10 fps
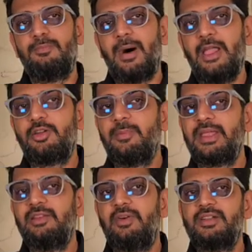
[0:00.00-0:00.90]

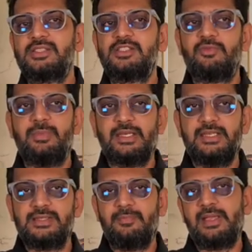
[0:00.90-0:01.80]
biochemical functions of magnesium.